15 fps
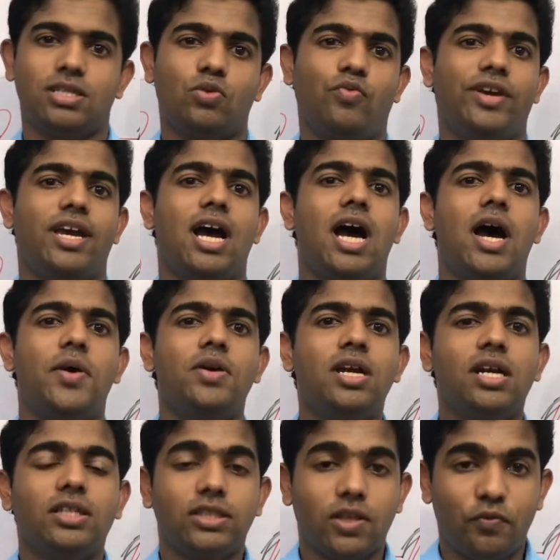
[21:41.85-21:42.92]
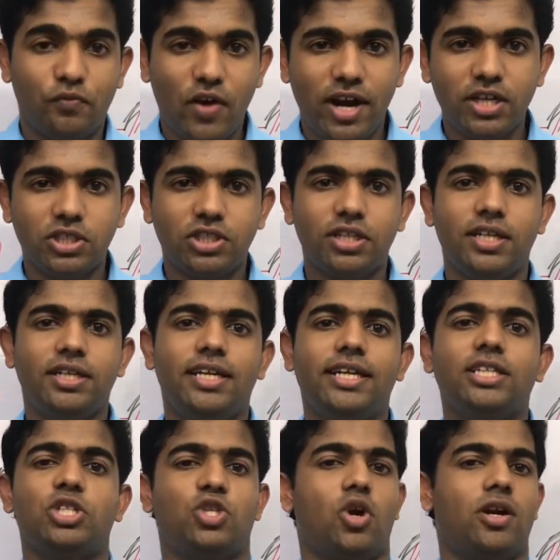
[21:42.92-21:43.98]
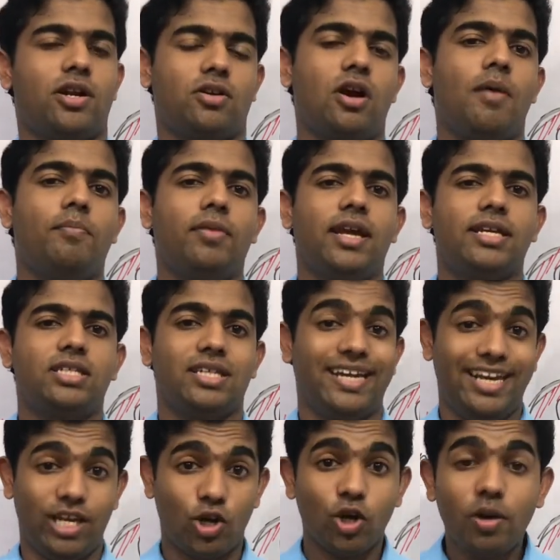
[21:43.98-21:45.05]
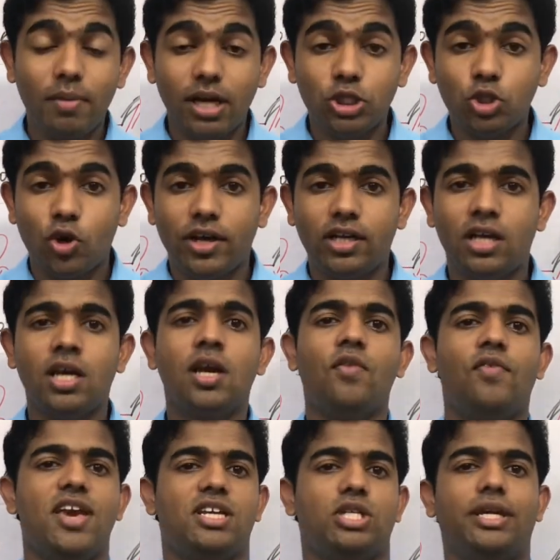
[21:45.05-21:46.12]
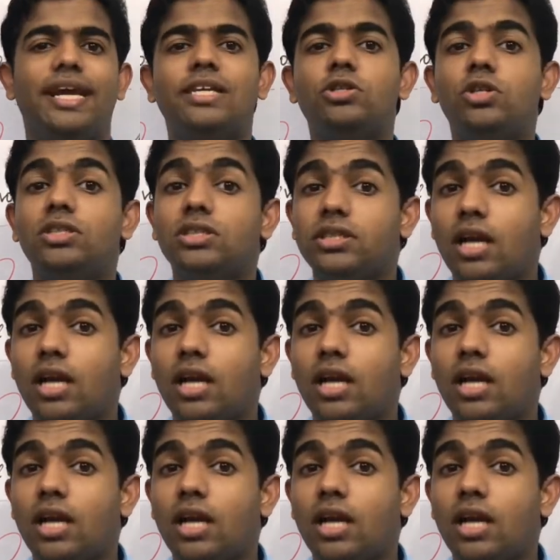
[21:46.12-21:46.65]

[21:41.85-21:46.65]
we have the function in the shoulder complex, glenohumeral joint, flexion, extension,